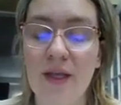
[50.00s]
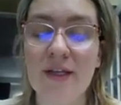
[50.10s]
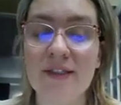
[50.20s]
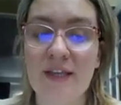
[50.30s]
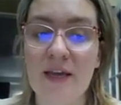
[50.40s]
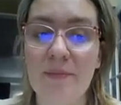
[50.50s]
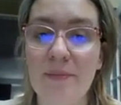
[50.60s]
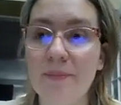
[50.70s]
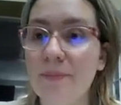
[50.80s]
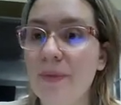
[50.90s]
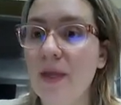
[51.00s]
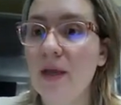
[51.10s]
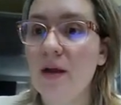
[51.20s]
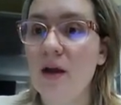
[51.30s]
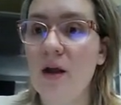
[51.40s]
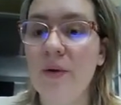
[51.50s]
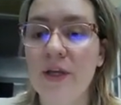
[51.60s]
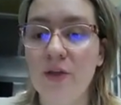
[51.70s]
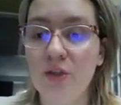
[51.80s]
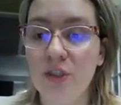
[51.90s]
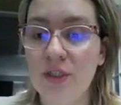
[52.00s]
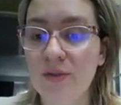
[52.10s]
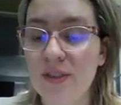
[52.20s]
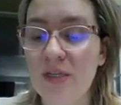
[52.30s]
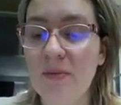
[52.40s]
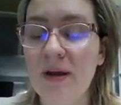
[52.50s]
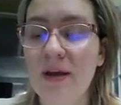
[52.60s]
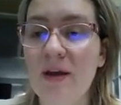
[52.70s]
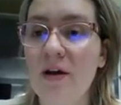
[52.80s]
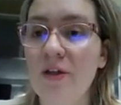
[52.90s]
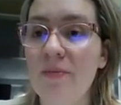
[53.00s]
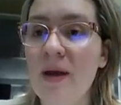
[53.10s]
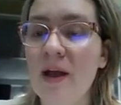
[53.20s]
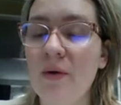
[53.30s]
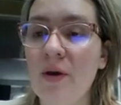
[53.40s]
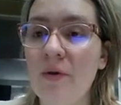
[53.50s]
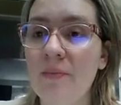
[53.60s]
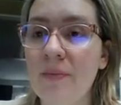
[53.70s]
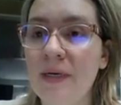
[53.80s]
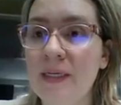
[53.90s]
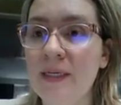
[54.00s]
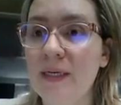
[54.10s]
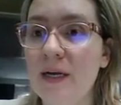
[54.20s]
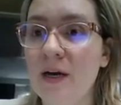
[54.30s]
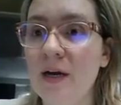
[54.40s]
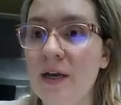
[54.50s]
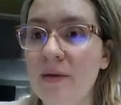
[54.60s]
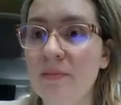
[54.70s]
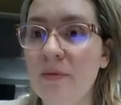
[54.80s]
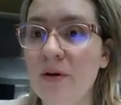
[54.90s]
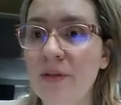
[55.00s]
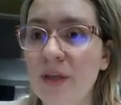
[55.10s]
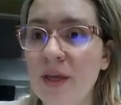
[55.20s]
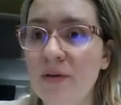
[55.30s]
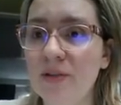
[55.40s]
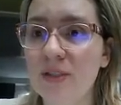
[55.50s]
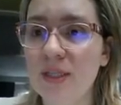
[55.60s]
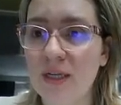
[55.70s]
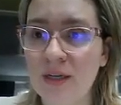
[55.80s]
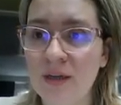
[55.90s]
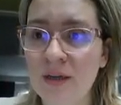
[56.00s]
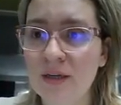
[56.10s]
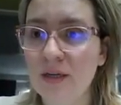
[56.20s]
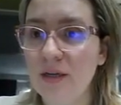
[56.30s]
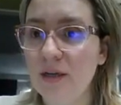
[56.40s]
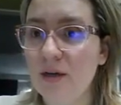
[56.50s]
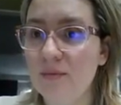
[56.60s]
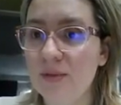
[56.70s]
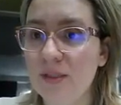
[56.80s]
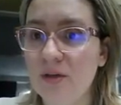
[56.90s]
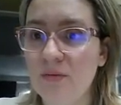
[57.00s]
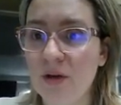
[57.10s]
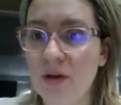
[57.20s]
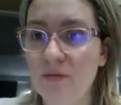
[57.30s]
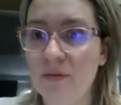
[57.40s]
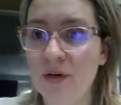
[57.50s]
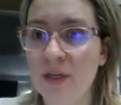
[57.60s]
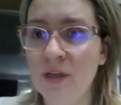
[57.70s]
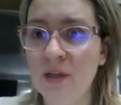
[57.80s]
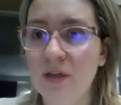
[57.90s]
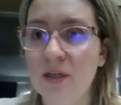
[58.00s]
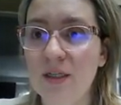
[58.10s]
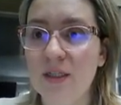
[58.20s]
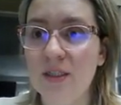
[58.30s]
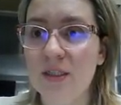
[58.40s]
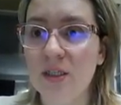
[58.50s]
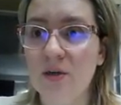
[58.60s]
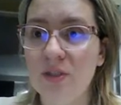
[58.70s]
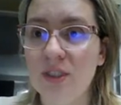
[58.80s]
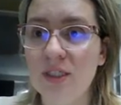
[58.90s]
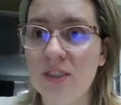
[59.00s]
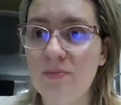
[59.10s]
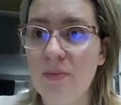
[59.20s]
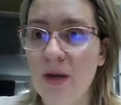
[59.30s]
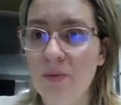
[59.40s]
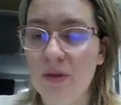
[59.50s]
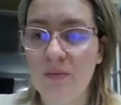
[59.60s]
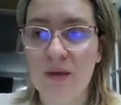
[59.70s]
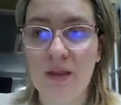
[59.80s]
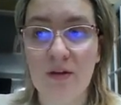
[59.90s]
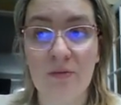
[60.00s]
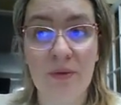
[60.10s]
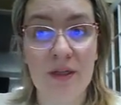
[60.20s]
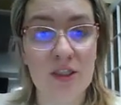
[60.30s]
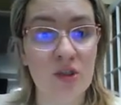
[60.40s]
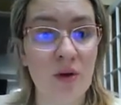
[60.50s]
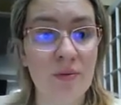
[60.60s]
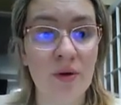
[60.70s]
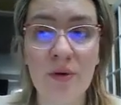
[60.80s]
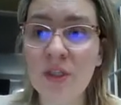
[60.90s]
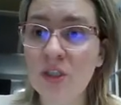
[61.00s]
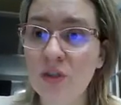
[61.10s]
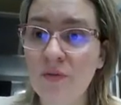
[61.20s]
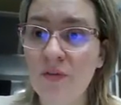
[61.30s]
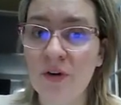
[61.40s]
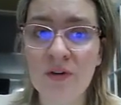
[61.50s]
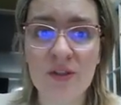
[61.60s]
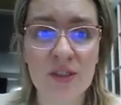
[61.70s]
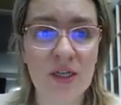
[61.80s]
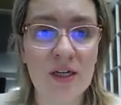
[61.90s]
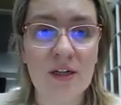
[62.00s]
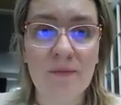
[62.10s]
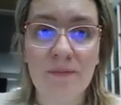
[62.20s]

Inkscape. Alright, usually you see my other background, but I am on the couch today. I'm still recovering, so just bear with me a little bit. So I'm going to first